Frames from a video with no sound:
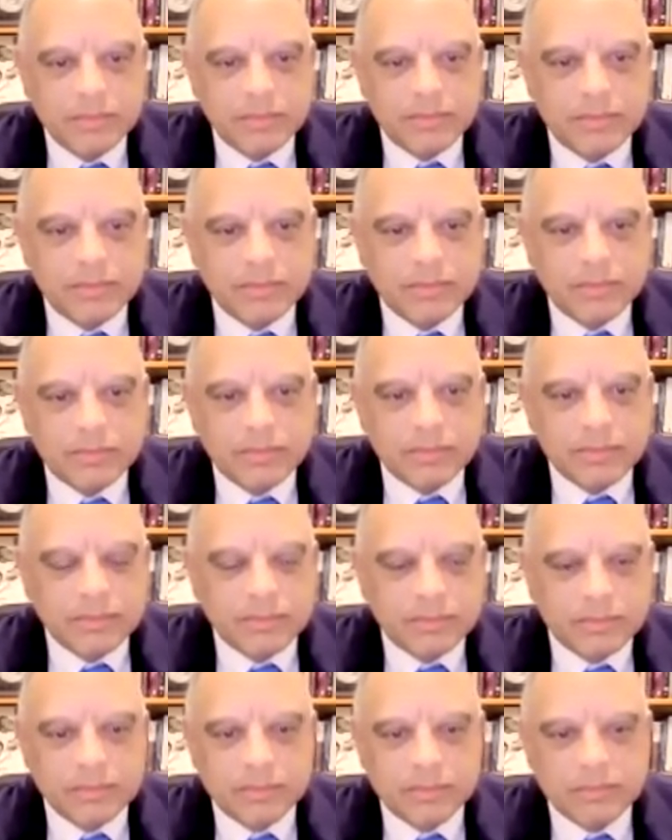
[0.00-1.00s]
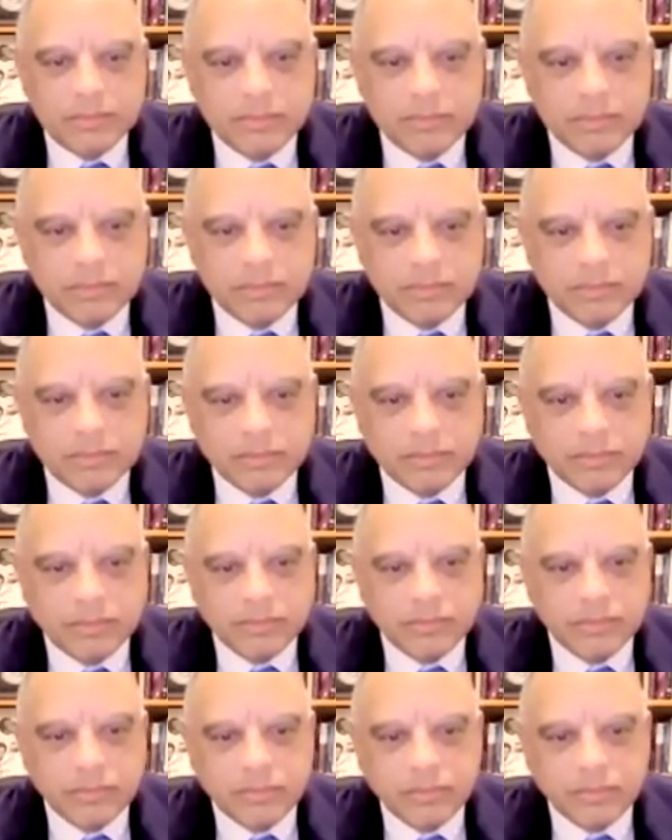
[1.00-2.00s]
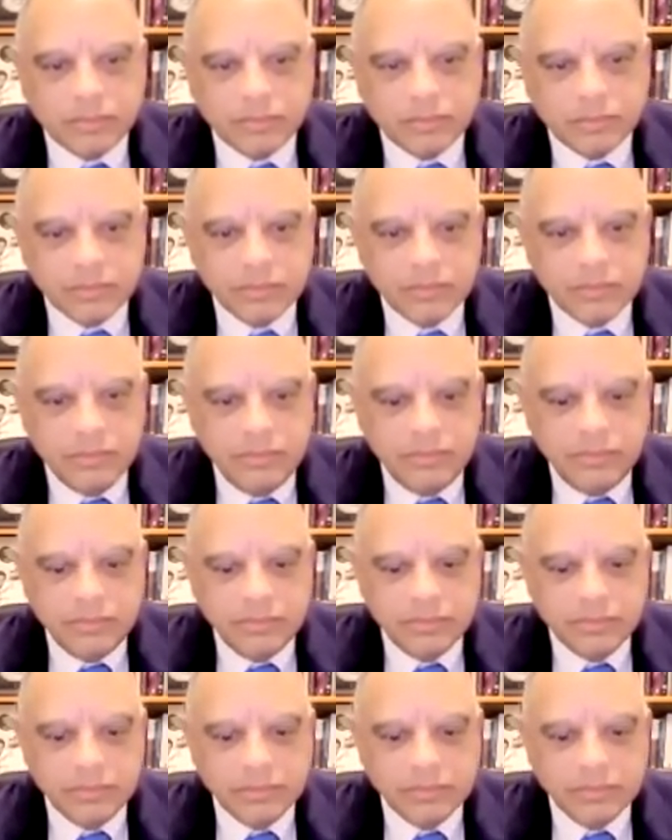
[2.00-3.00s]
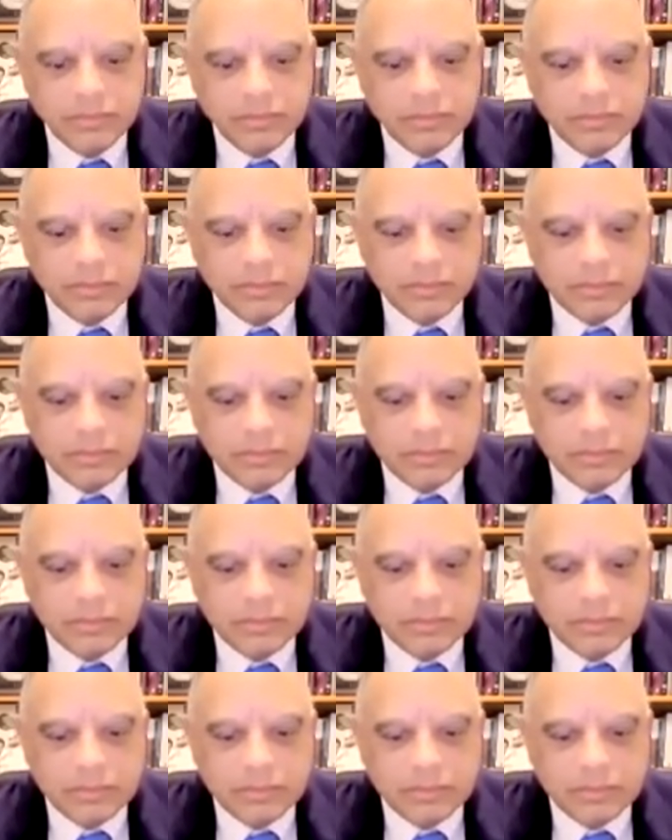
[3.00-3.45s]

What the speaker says: (not speaking)